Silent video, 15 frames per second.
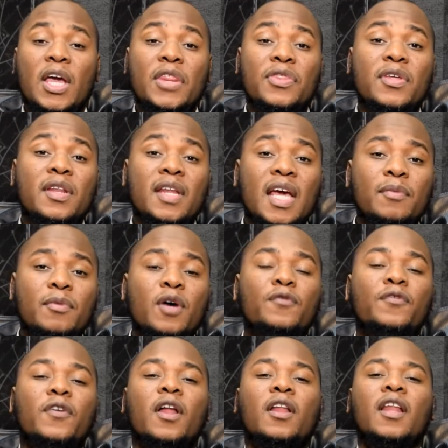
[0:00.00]
In the name
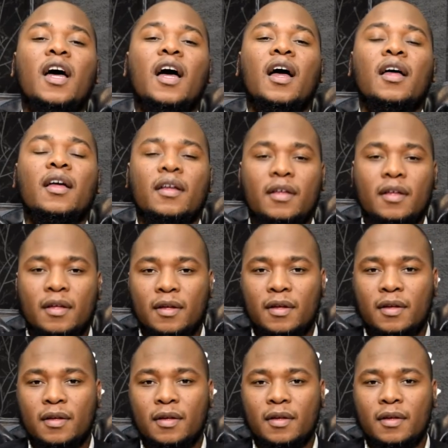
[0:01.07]
of Allah,
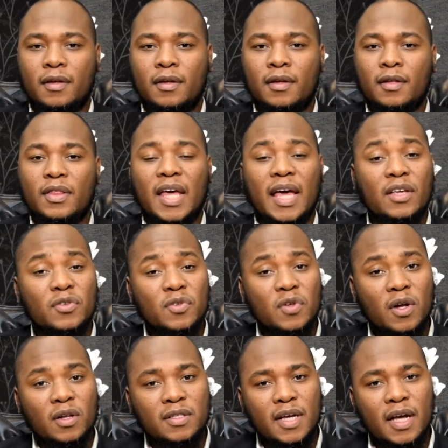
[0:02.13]
the
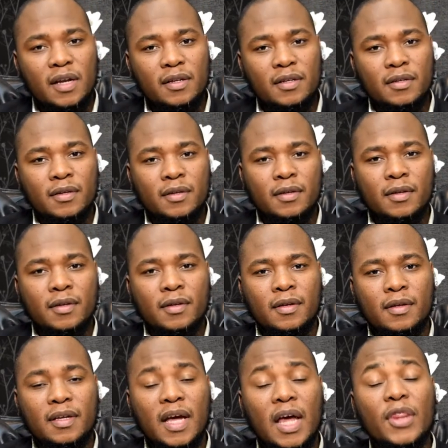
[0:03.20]
exalted
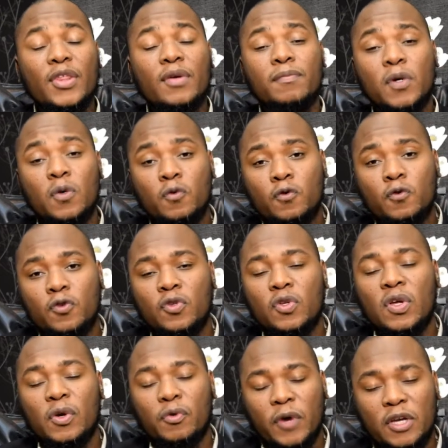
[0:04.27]
and the
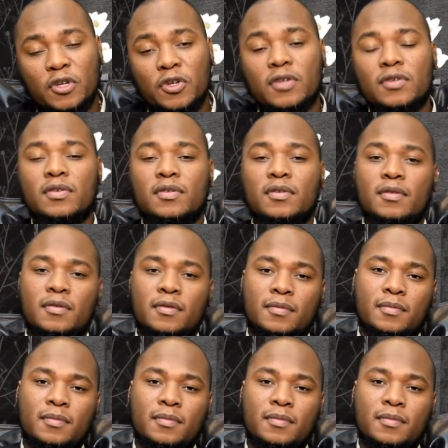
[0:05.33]
most gracious.